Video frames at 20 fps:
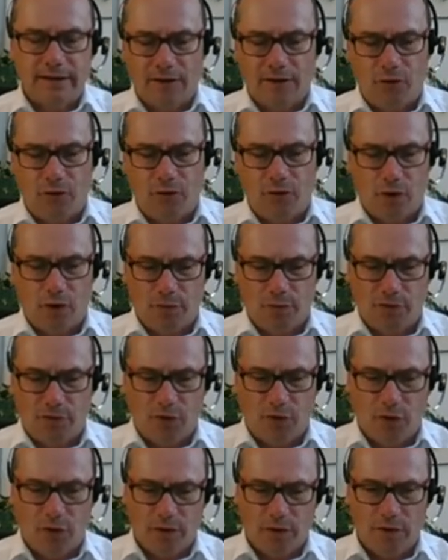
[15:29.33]
for
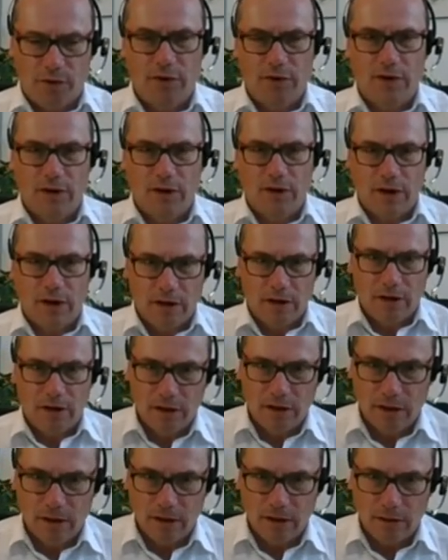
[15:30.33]
one
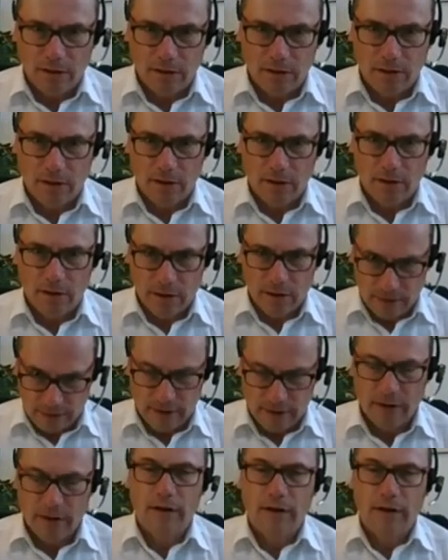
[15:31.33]
element, yes.